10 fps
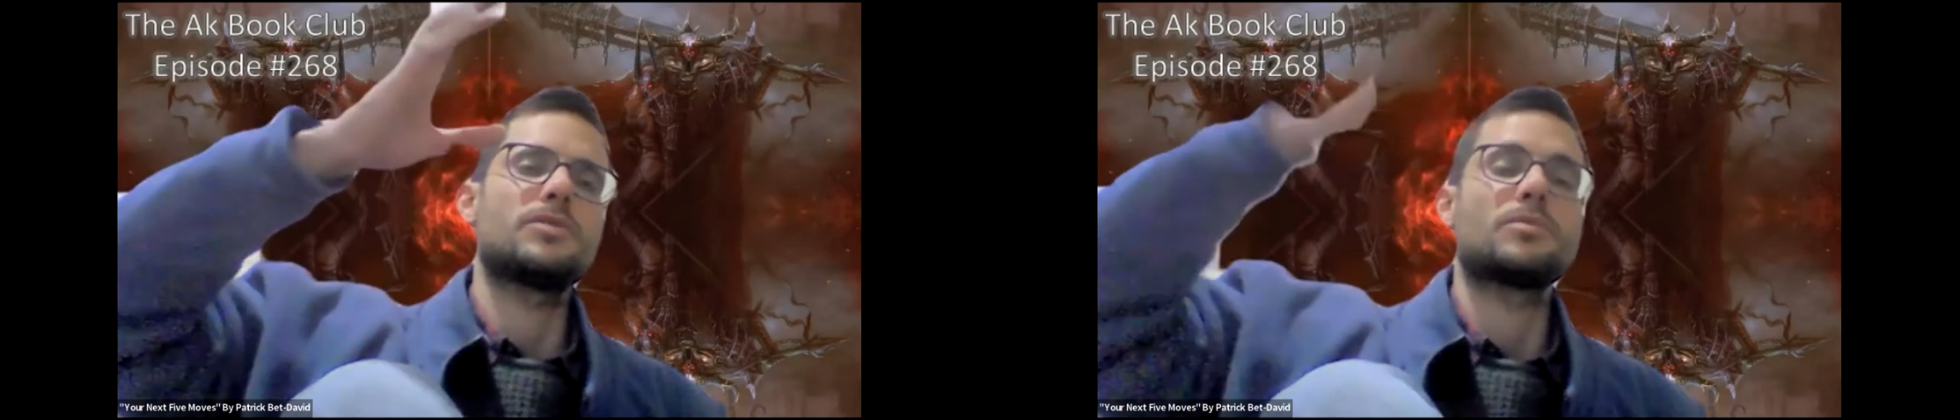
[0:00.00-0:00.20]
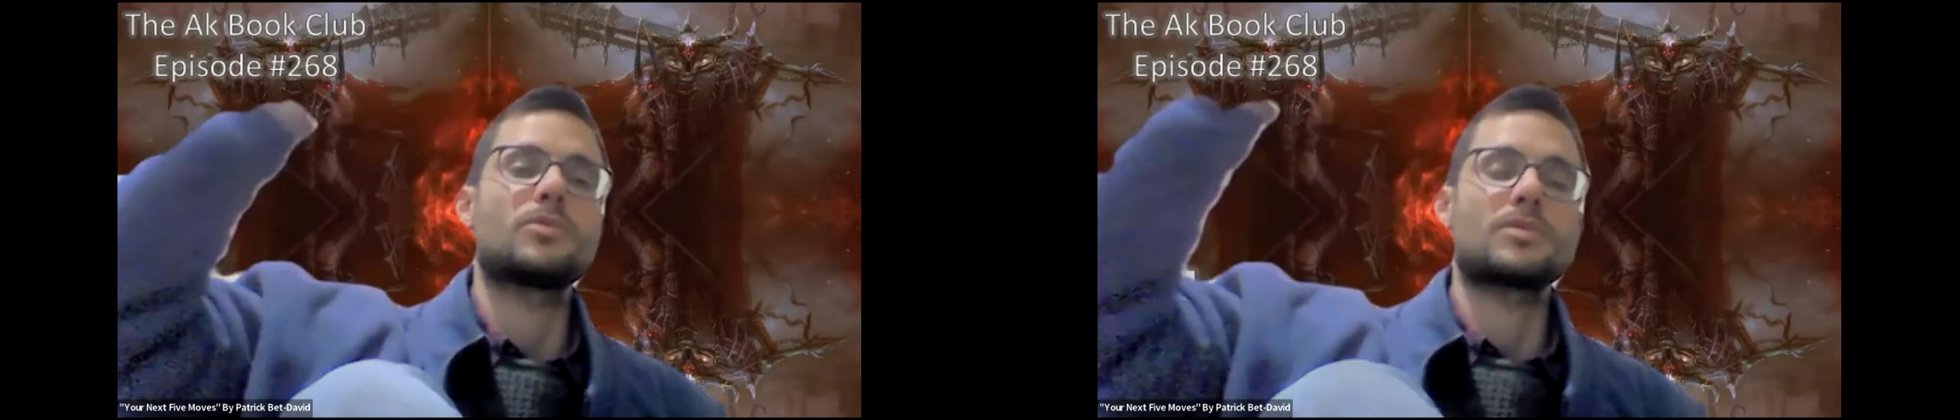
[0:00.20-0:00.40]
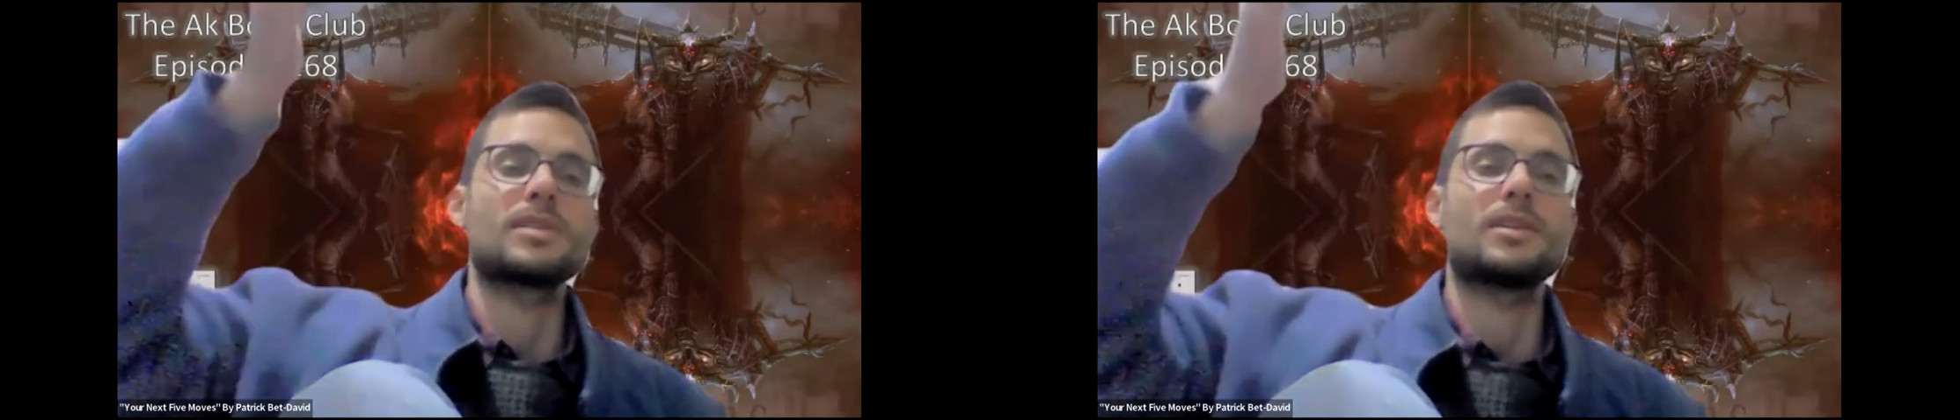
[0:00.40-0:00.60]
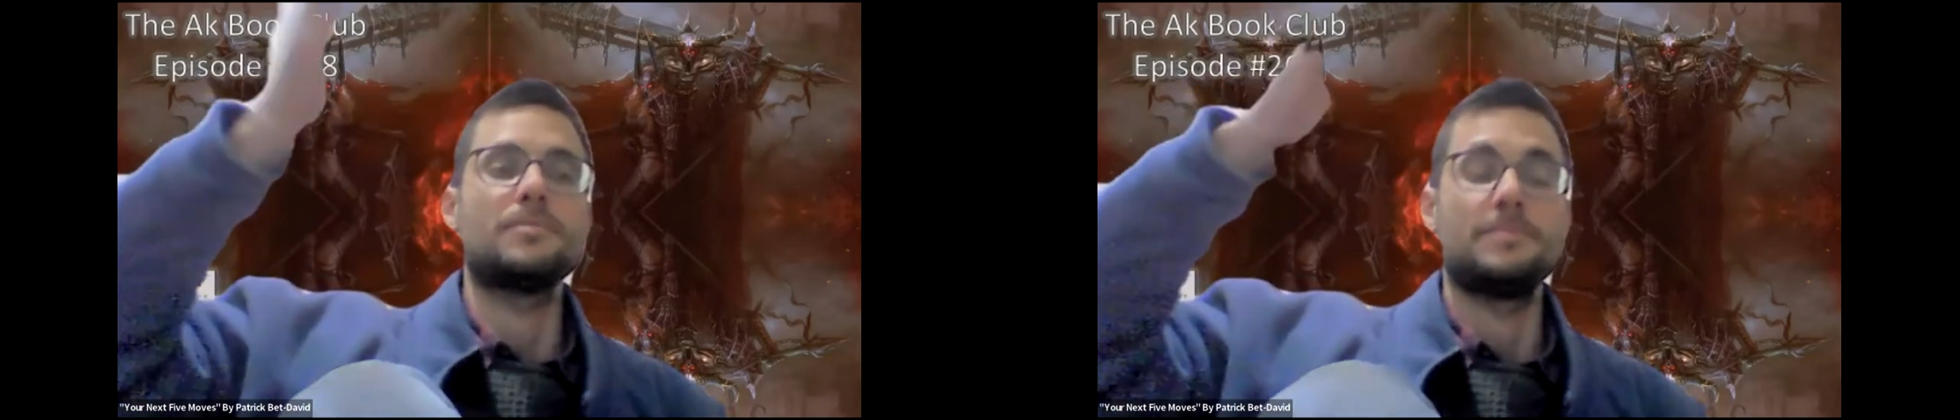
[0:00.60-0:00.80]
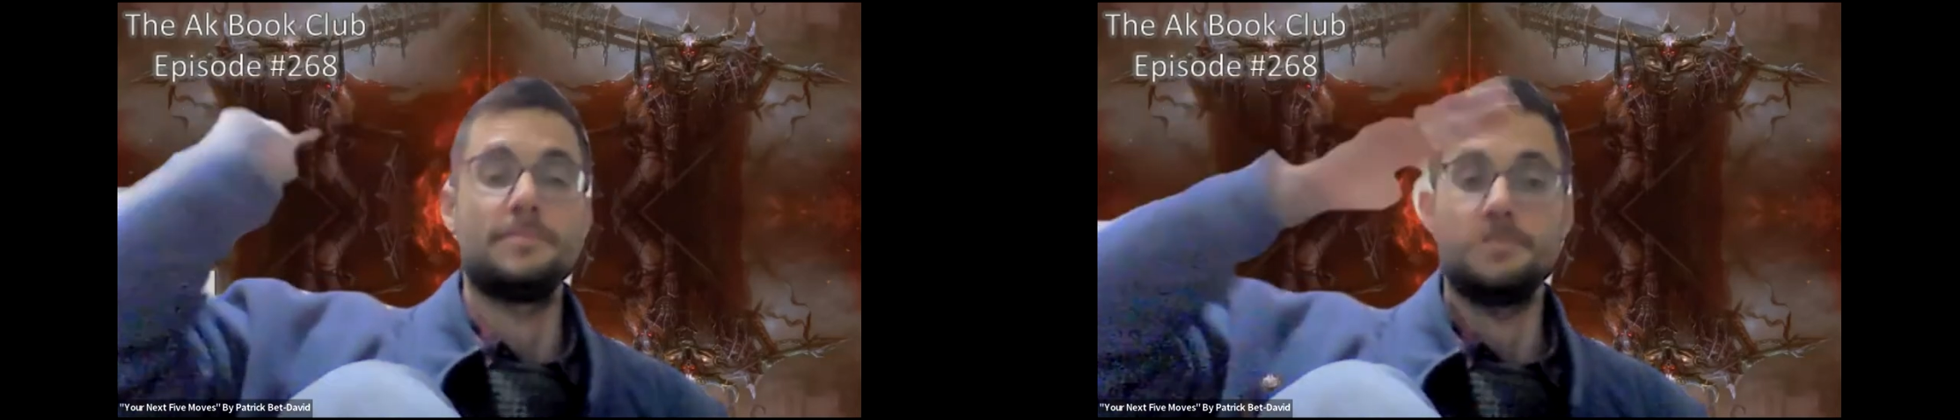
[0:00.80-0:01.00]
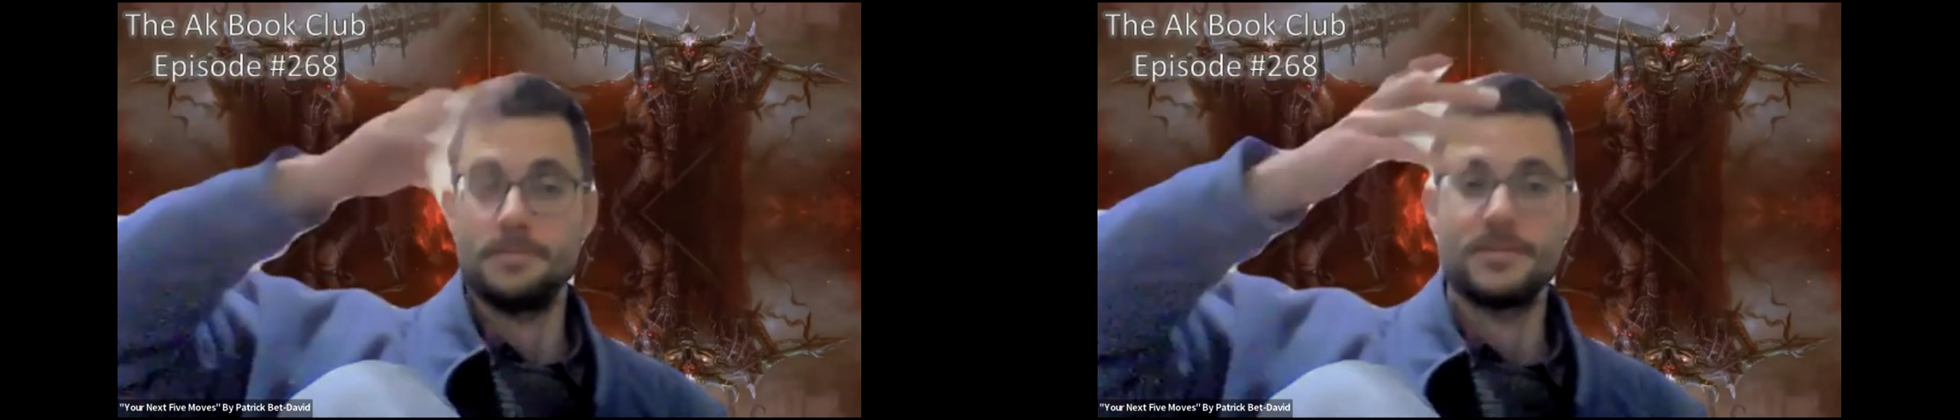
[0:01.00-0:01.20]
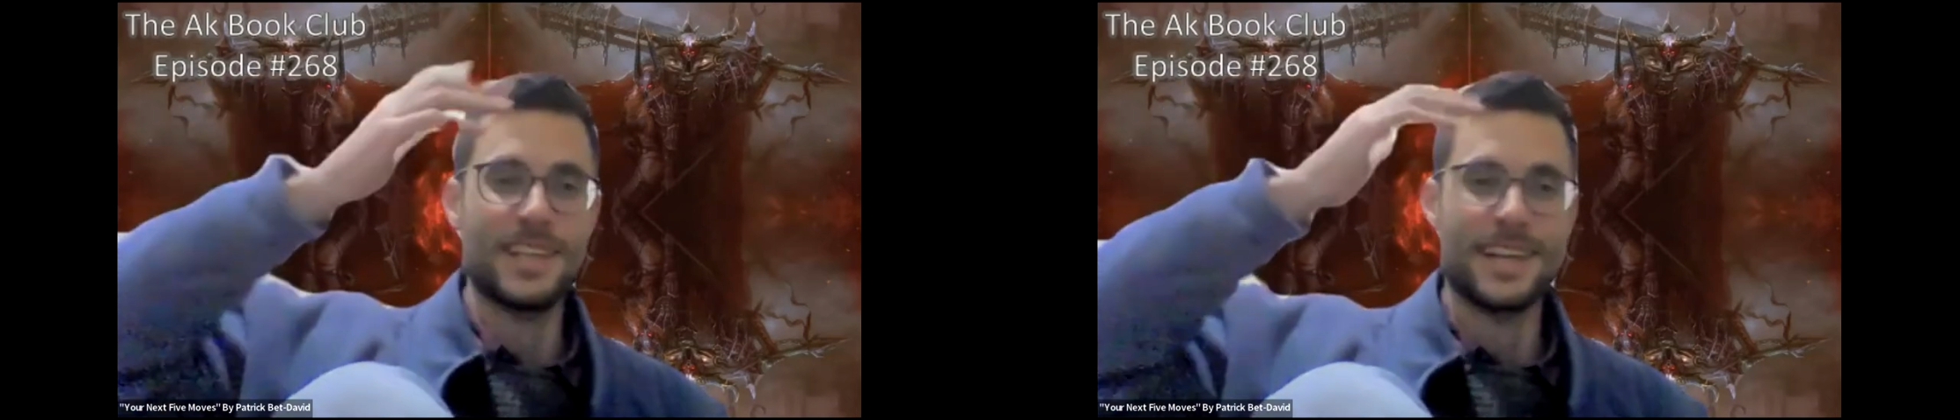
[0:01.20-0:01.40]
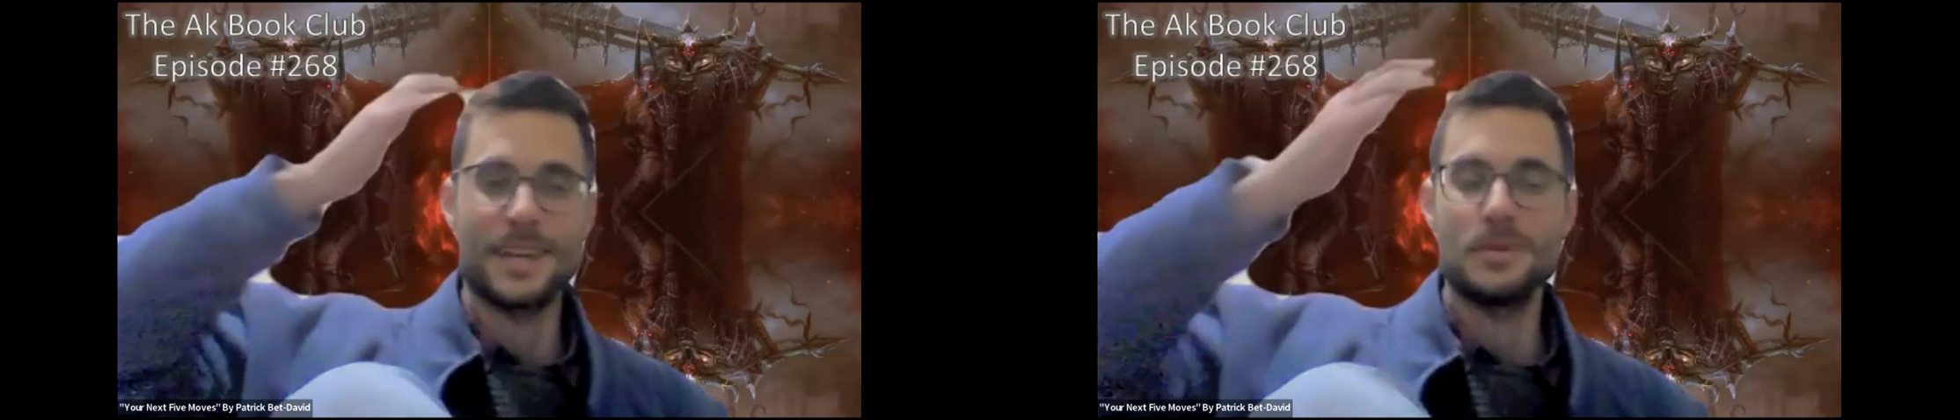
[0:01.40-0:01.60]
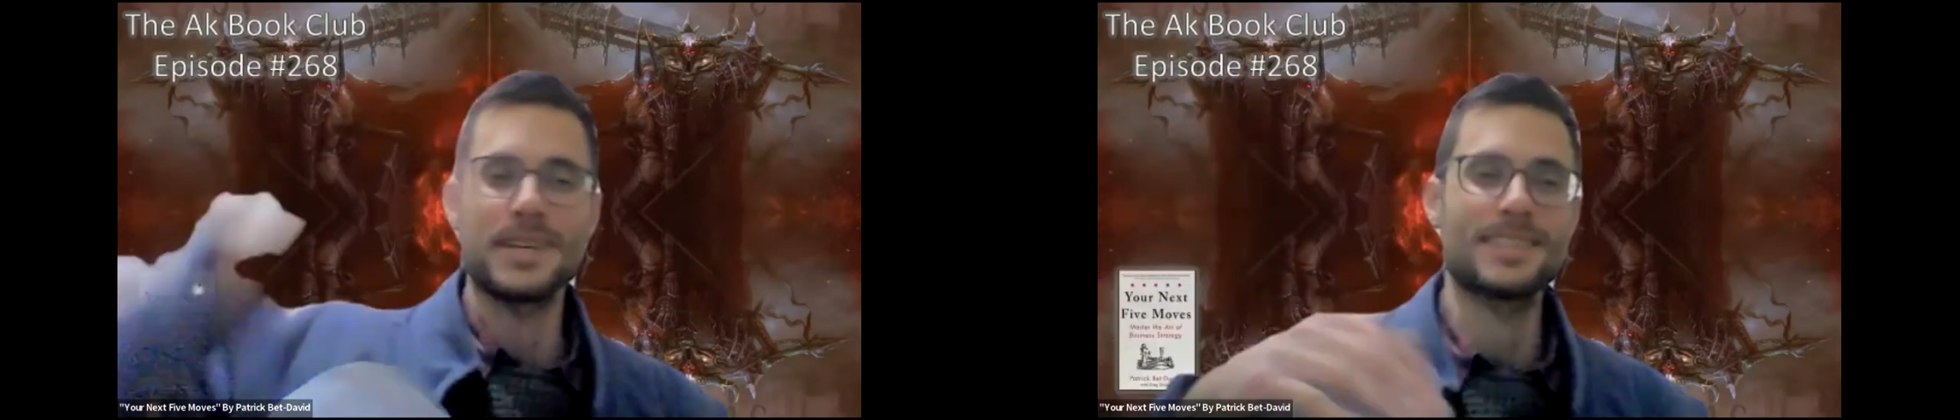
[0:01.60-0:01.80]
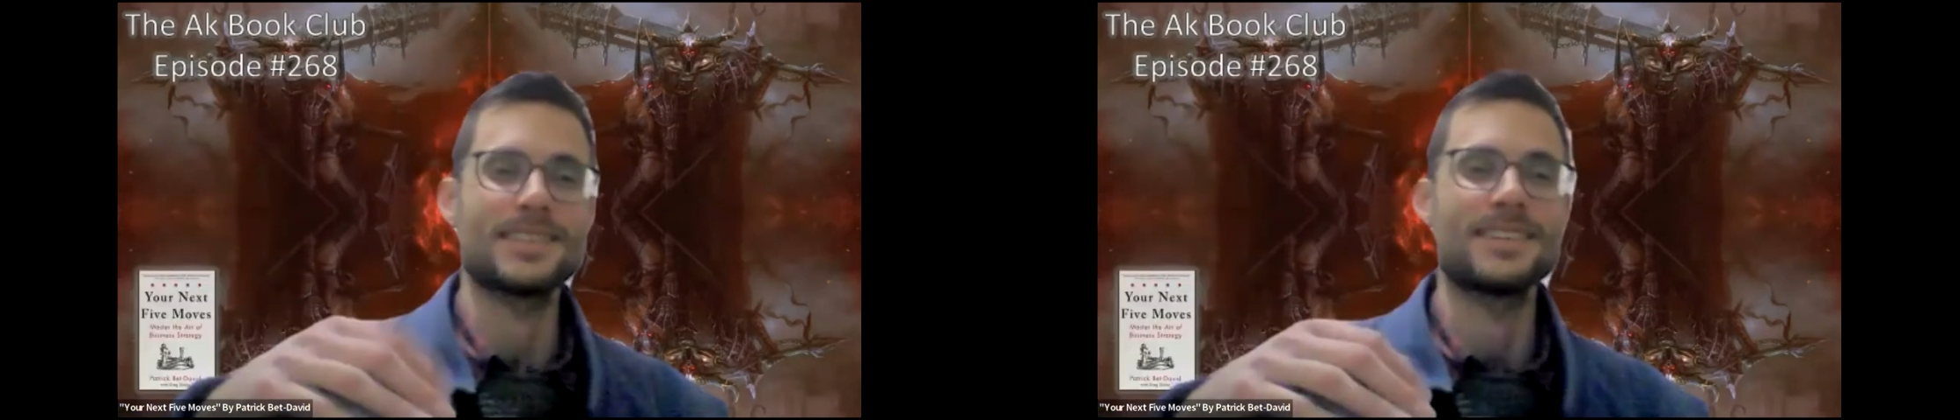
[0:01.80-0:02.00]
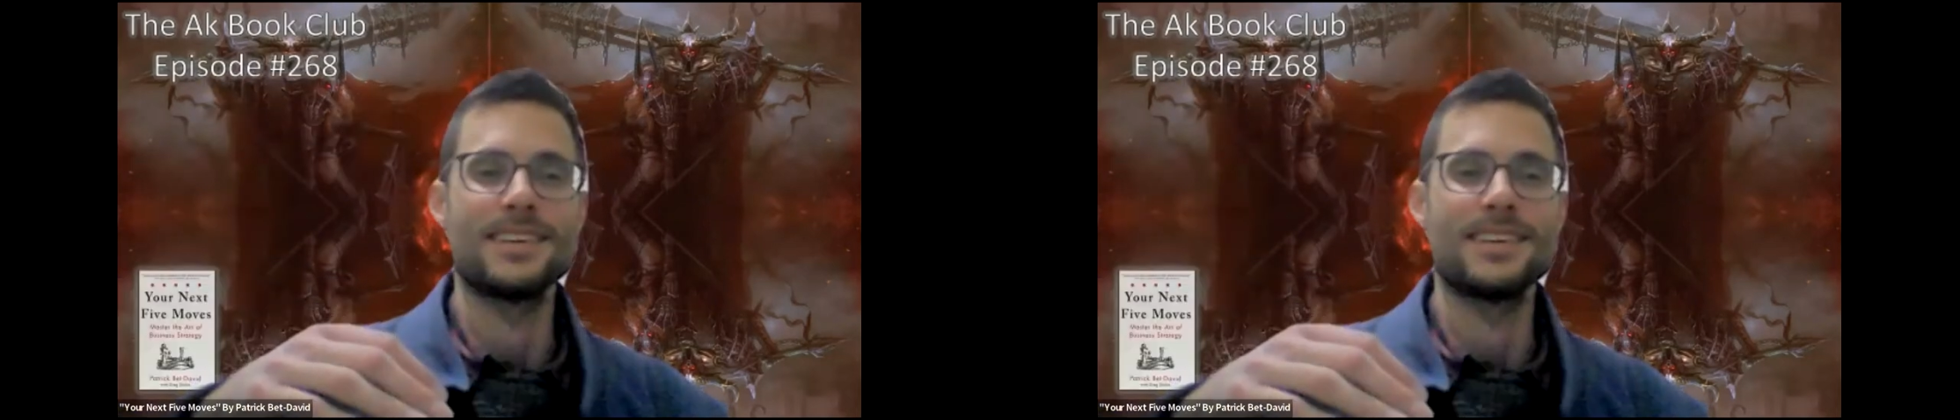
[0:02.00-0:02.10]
concern. Yeah, remember it.